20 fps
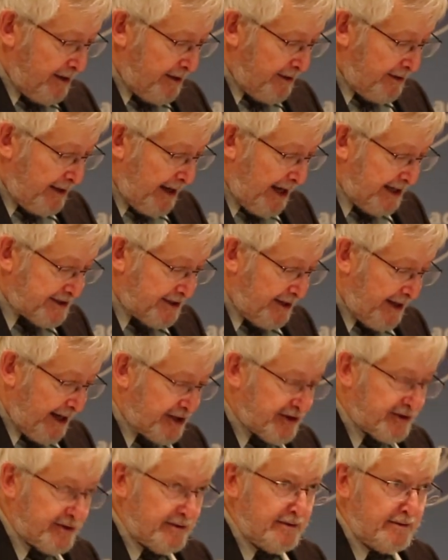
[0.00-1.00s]
In the last
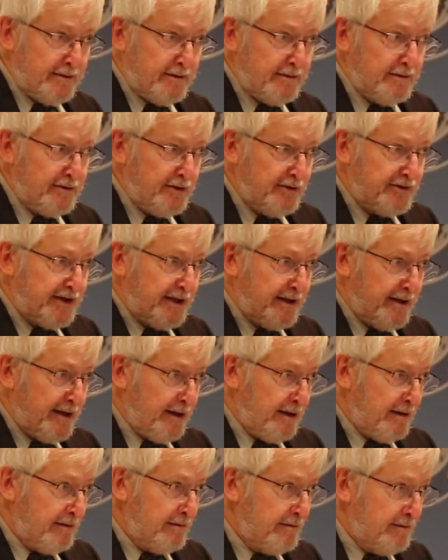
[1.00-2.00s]
election, using
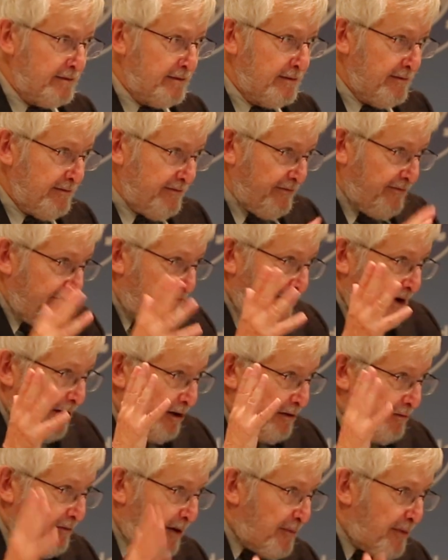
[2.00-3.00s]
the
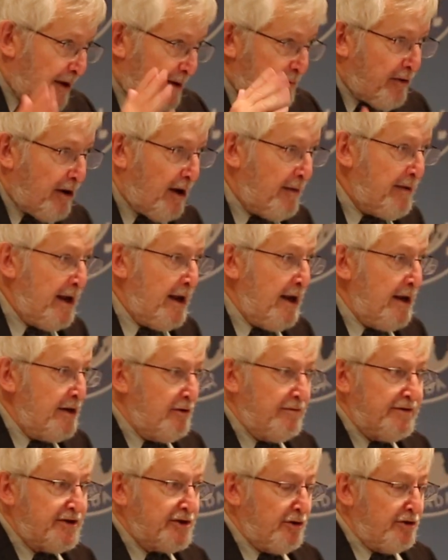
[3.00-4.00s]
fair rep by pop,
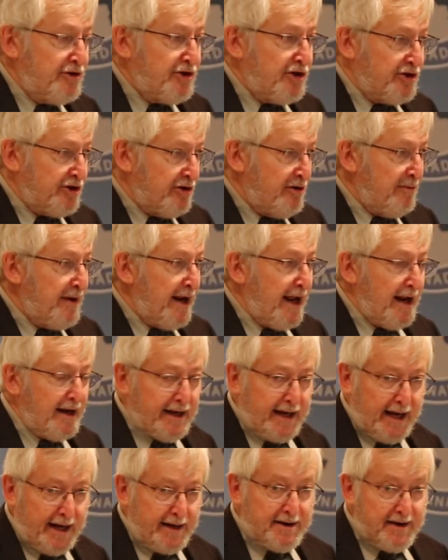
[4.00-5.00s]
Nova Scotia should have been
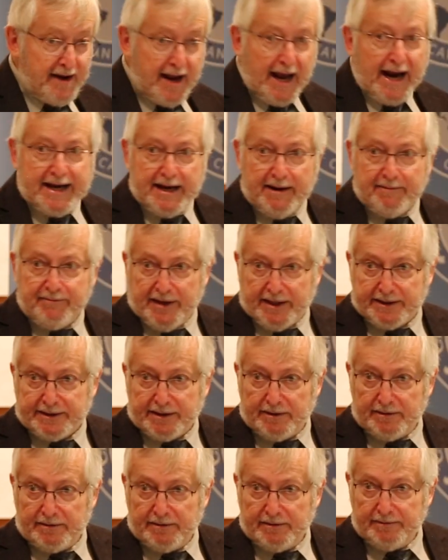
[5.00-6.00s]
allocated 9 MPs
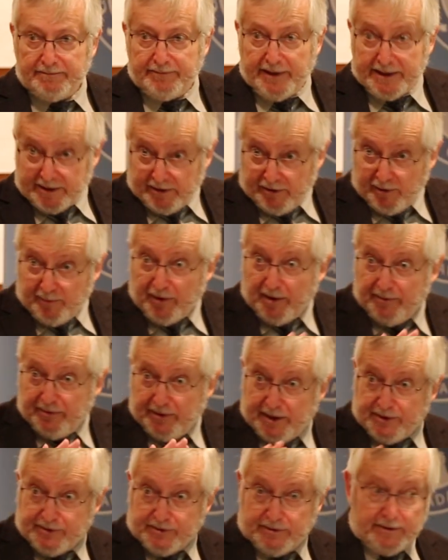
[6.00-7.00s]
based on their
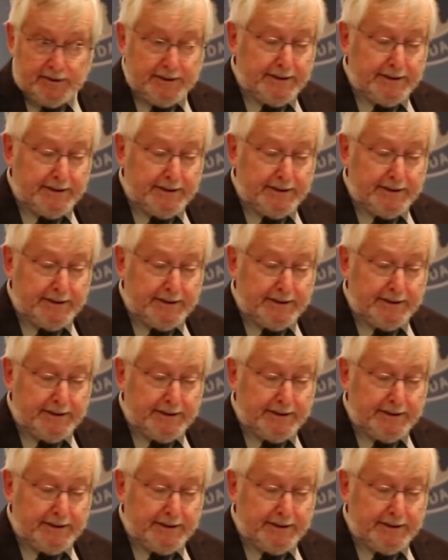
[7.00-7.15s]
population.